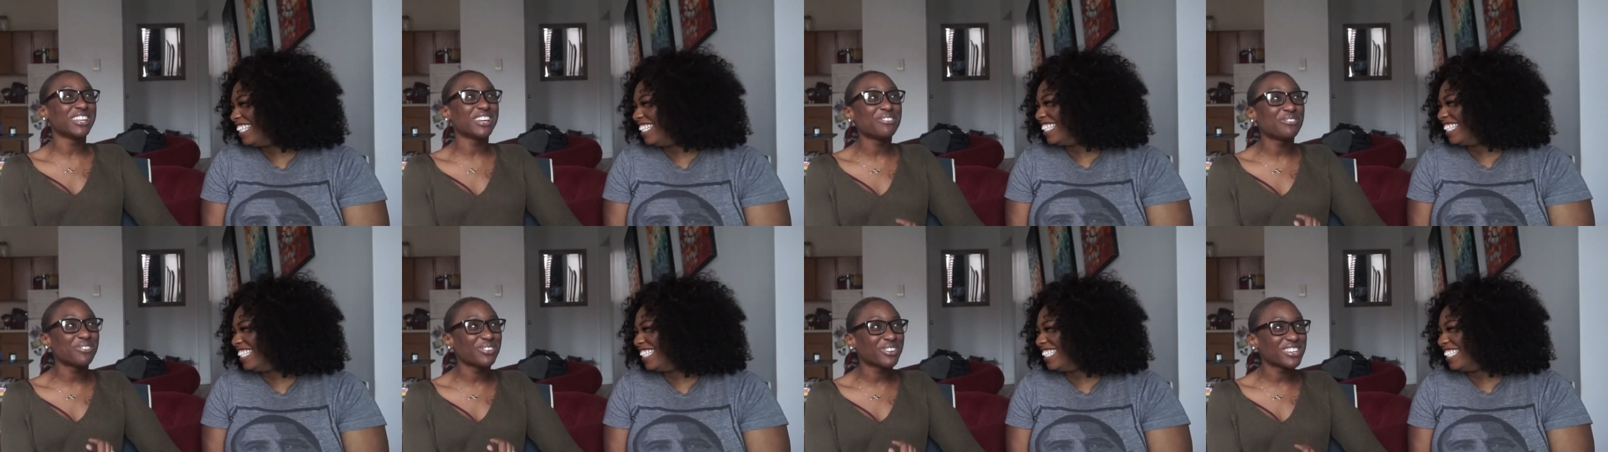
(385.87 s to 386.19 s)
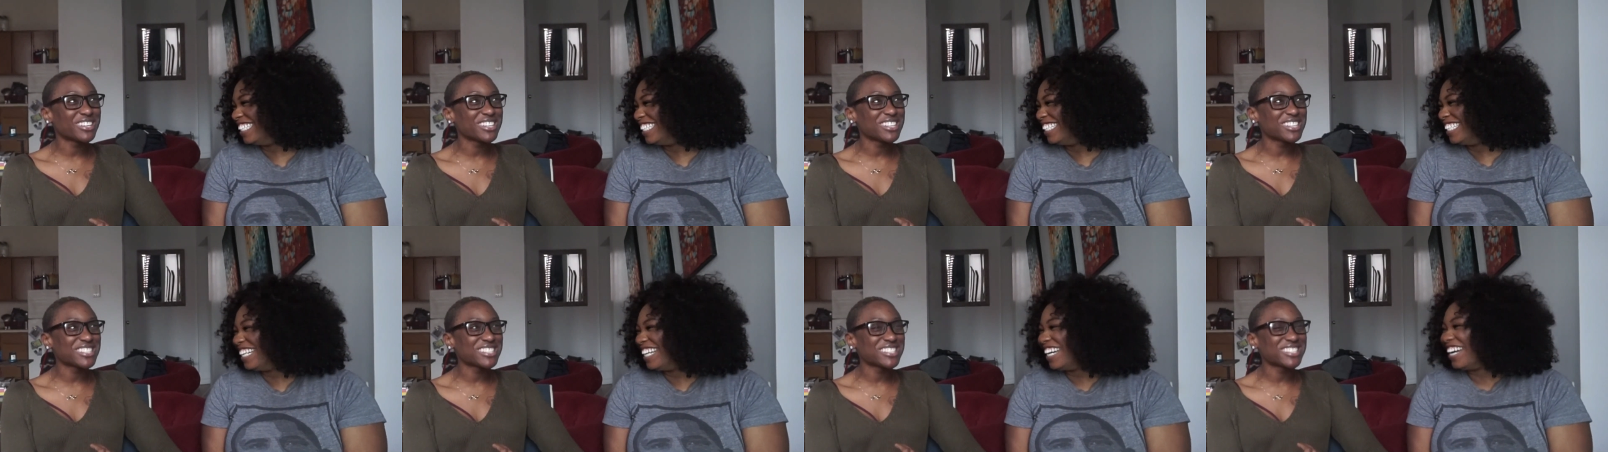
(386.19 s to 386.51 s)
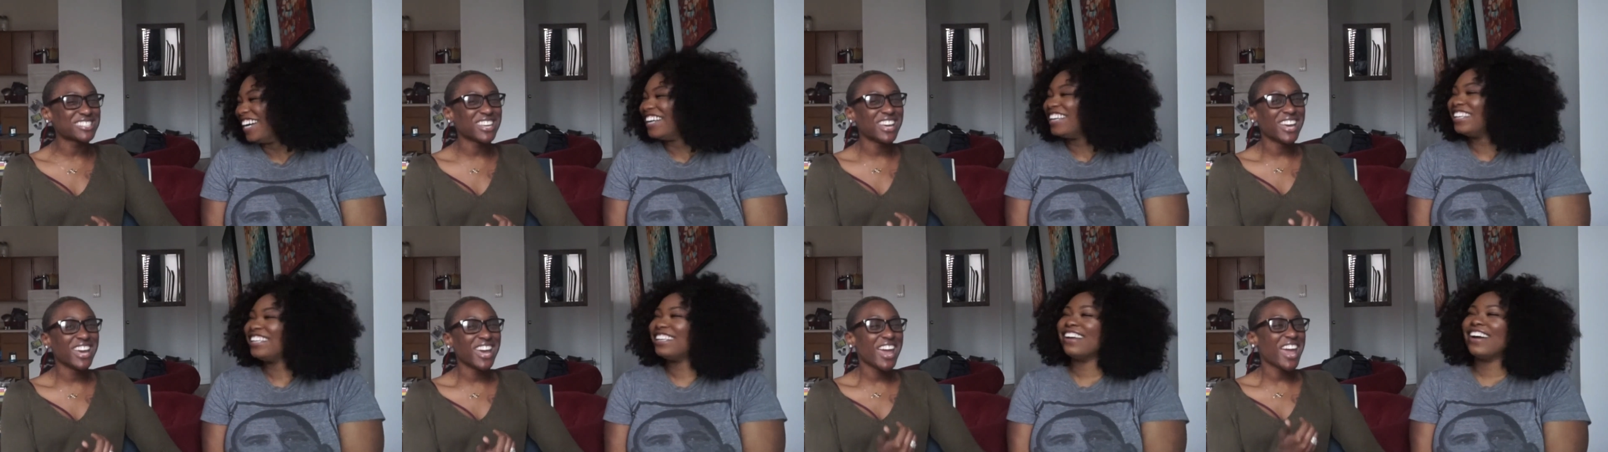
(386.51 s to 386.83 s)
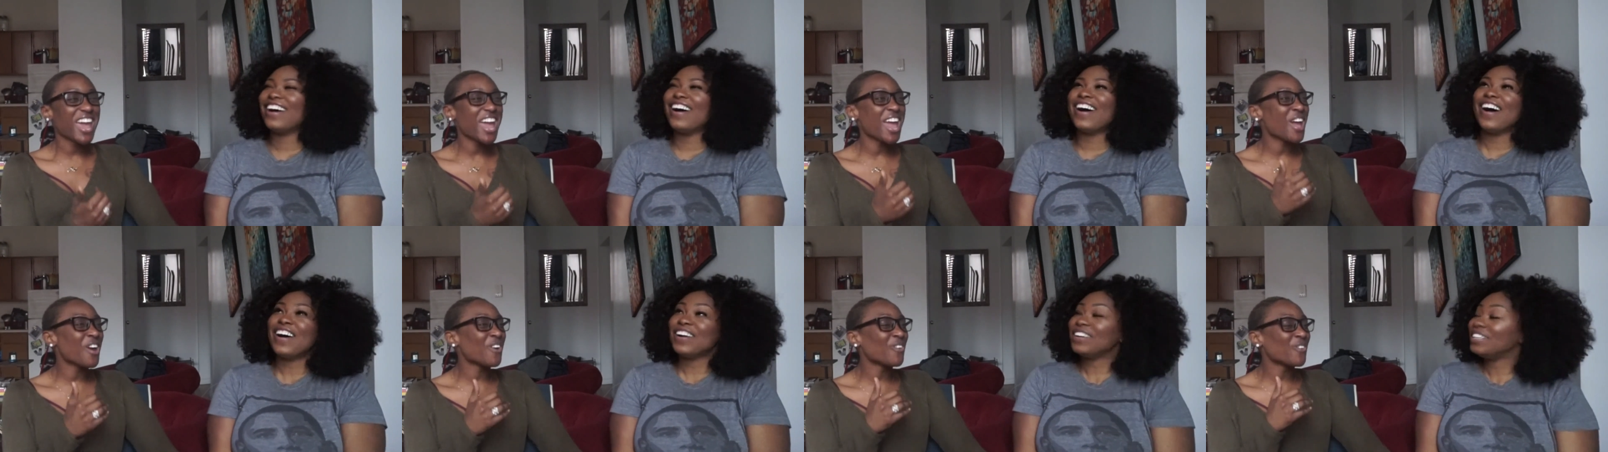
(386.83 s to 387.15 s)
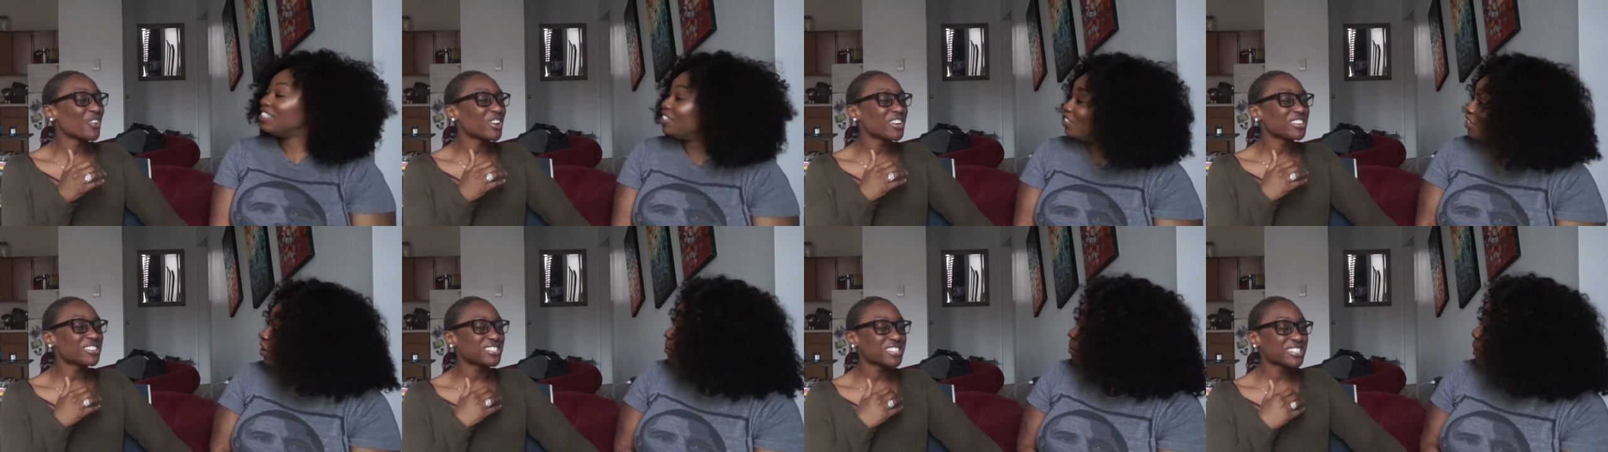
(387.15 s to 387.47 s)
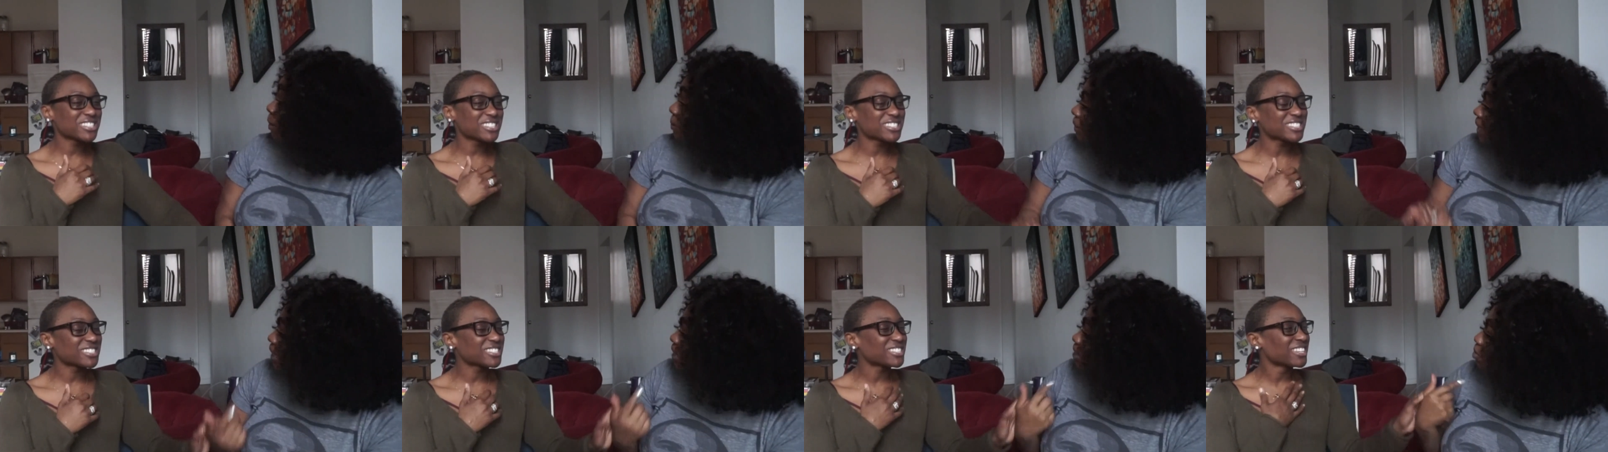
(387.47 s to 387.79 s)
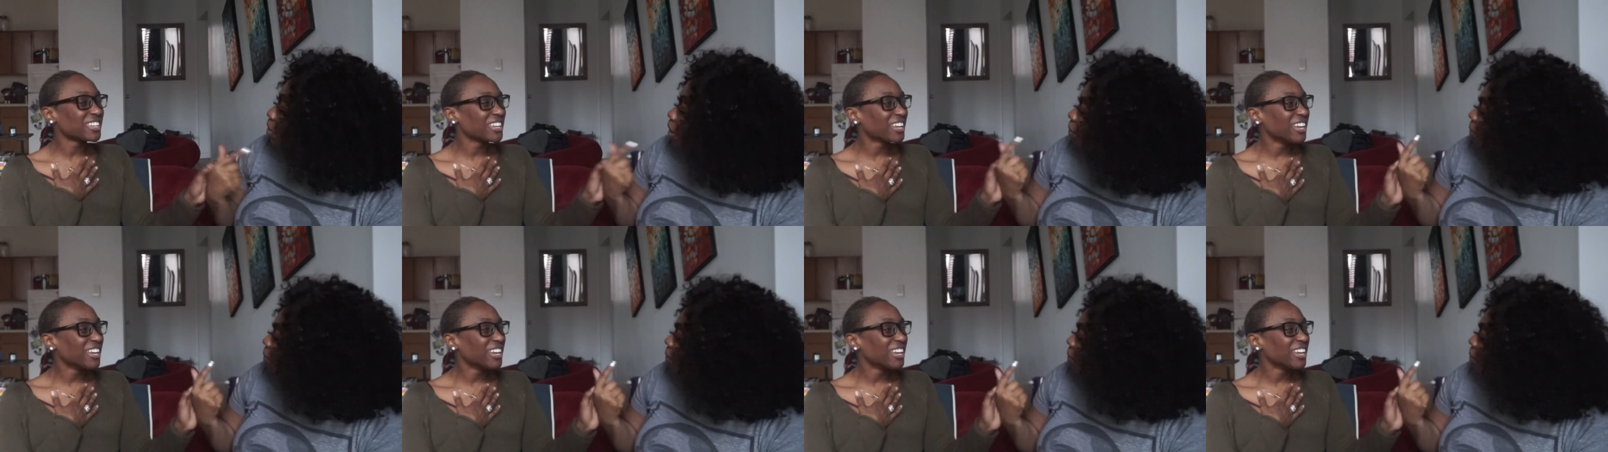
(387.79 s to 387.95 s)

Speaker 1: Libras. Yeah, and we you know, just, maybe that's